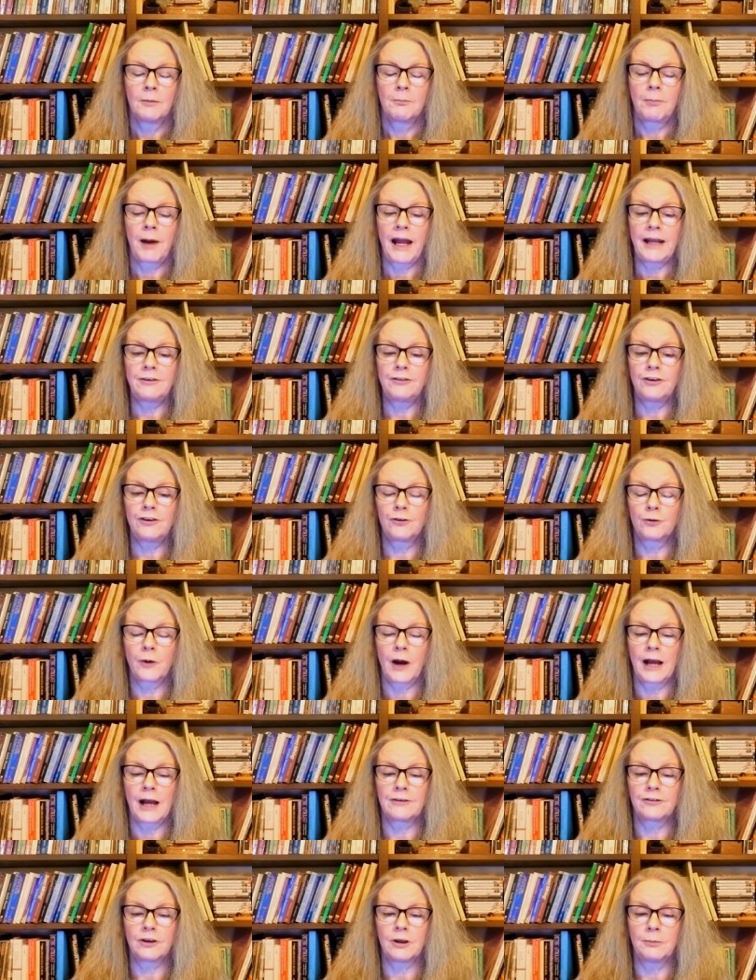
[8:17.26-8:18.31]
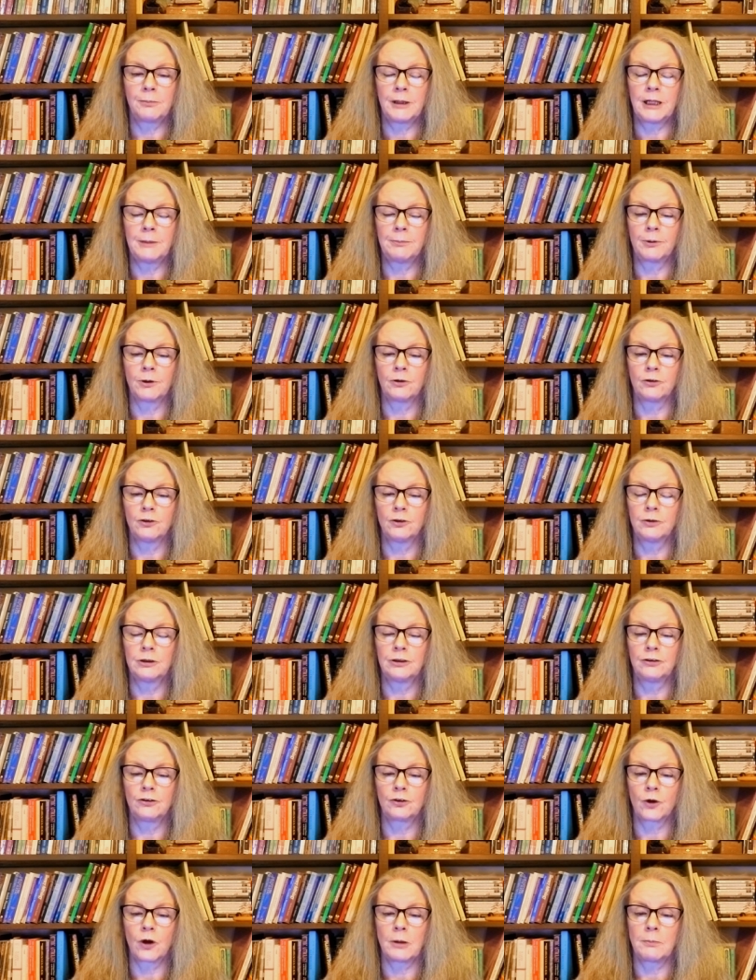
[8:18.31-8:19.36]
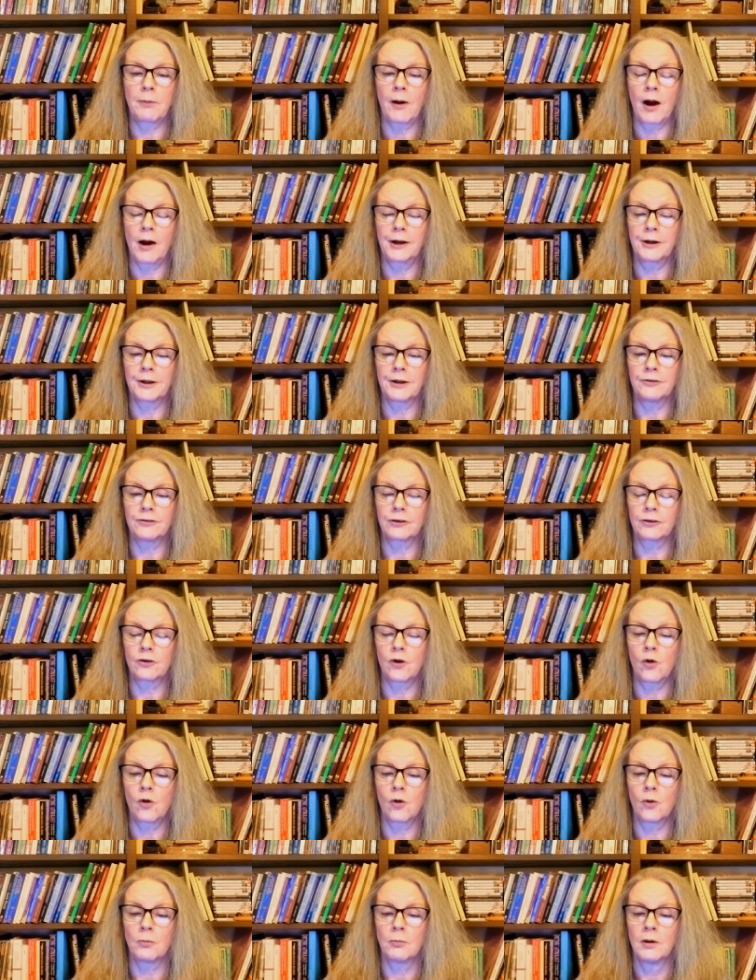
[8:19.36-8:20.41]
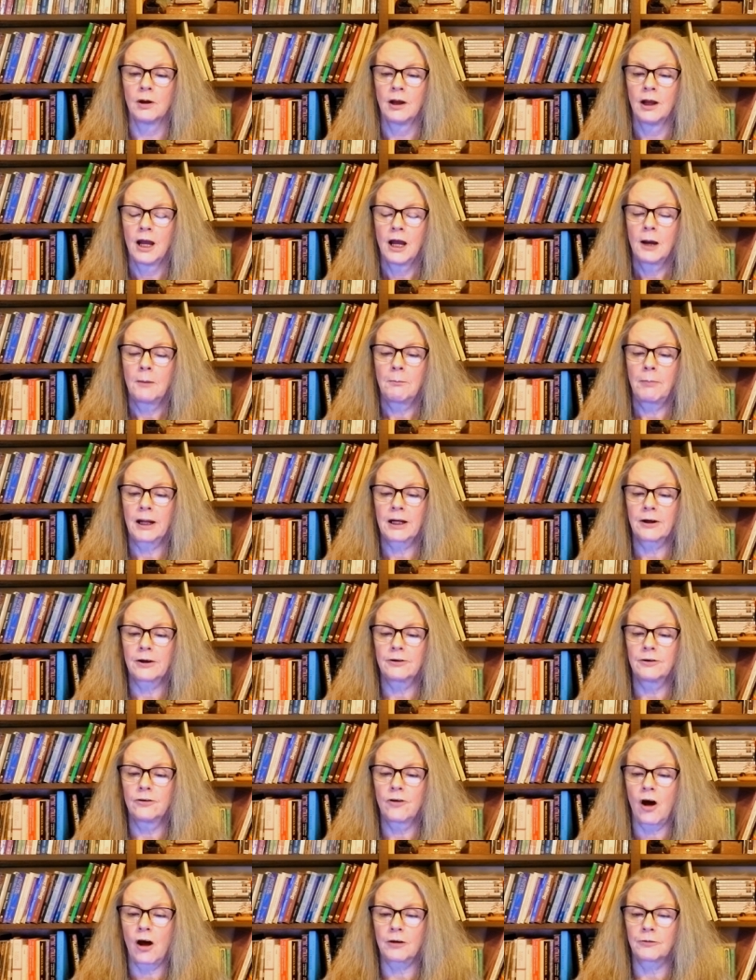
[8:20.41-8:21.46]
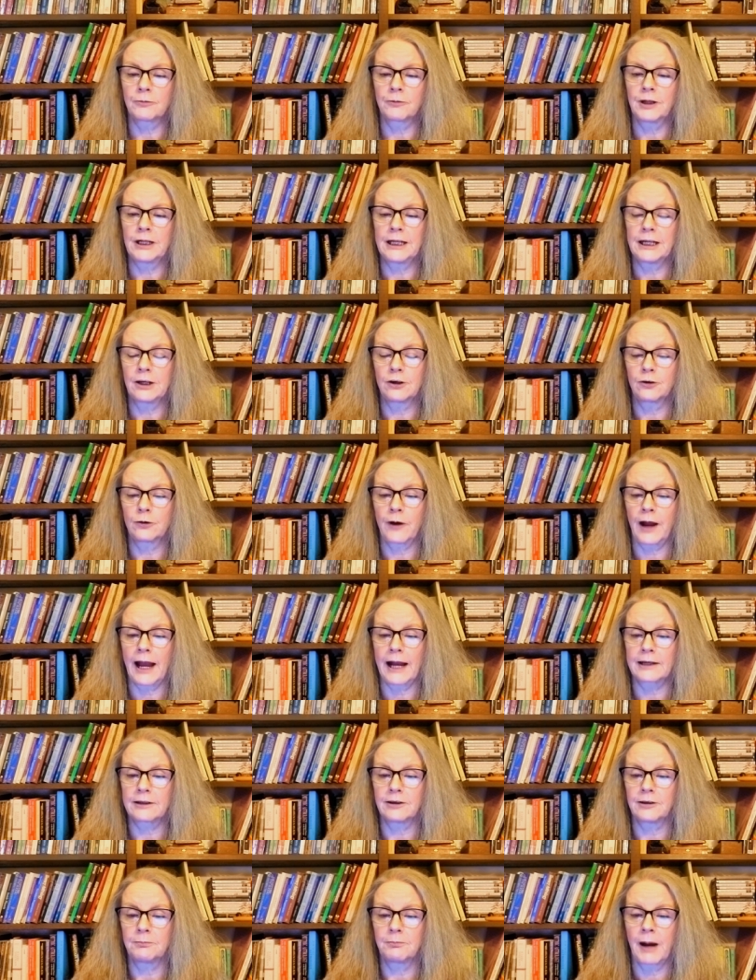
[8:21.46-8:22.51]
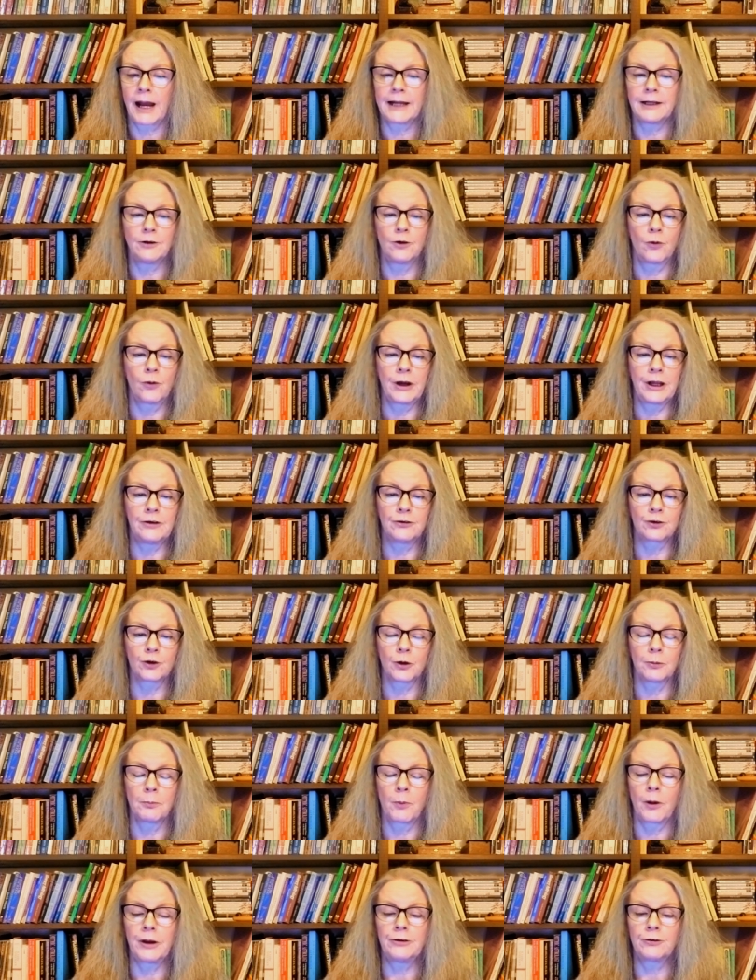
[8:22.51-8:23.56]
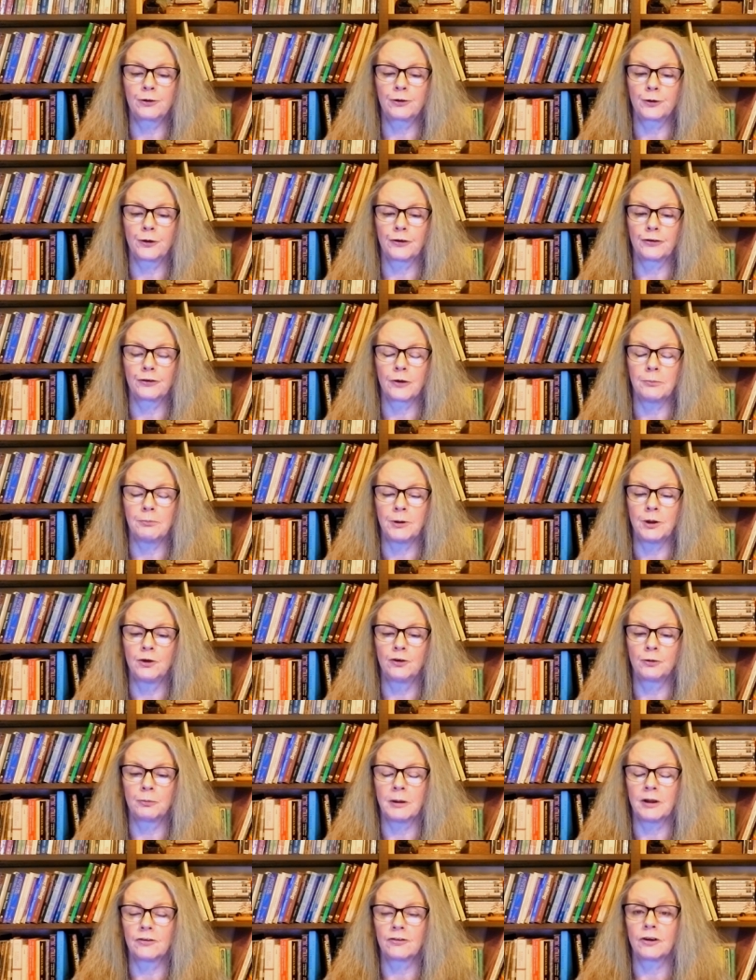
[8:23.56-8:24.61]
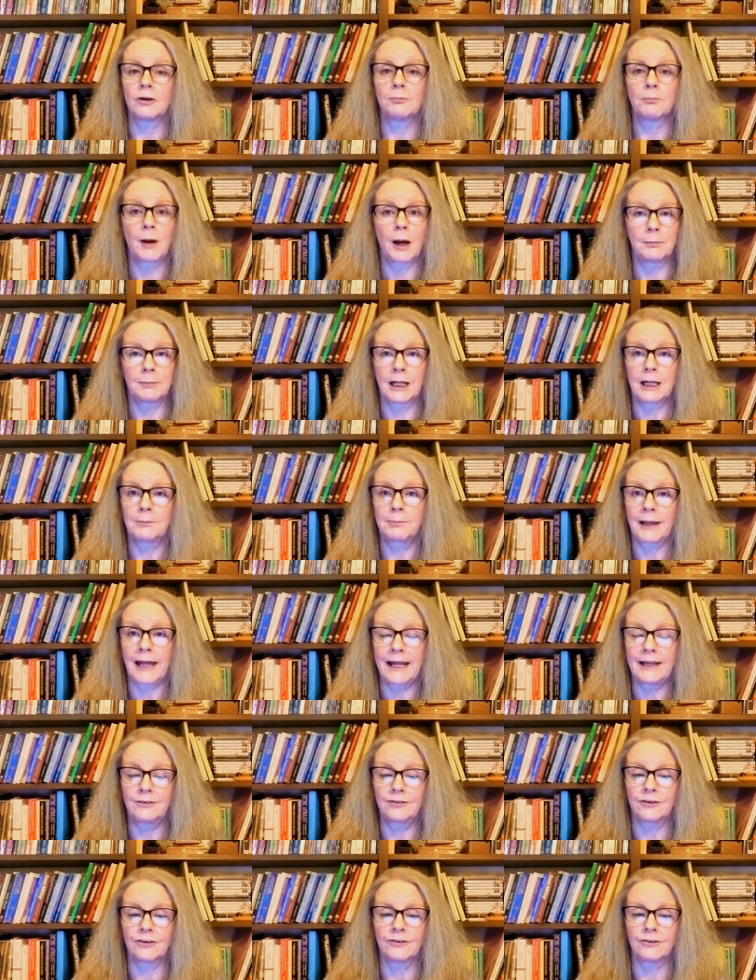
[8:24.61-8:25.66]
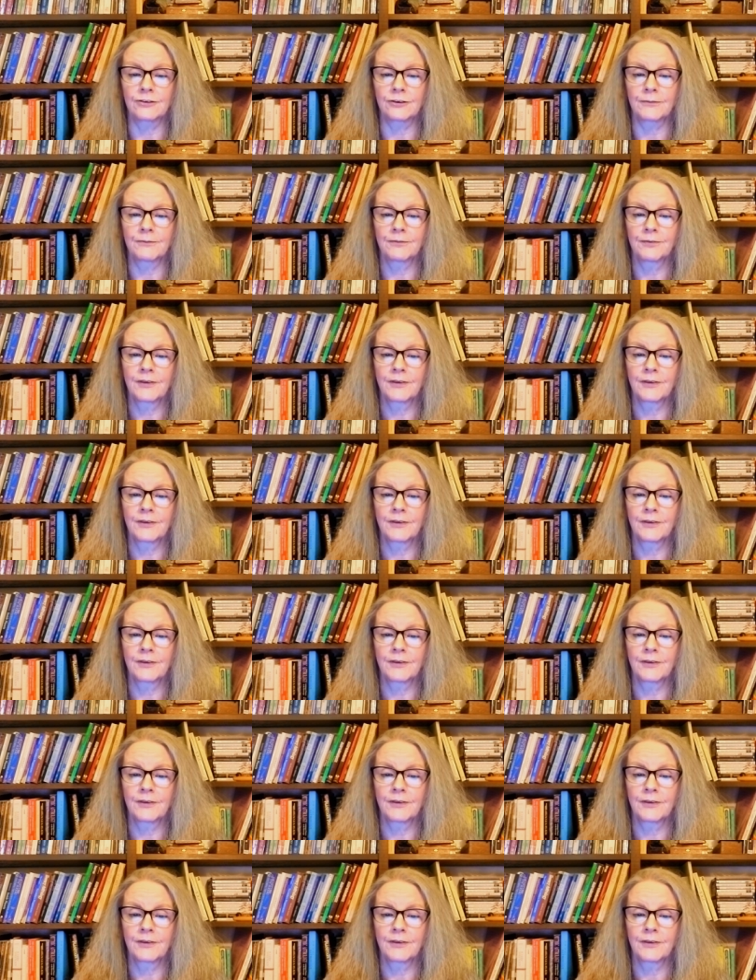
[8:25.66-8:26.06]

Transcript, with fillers: Pisces rising people do enjoy parties at home, but are not really attracted by noise or boisterous amusements in public places.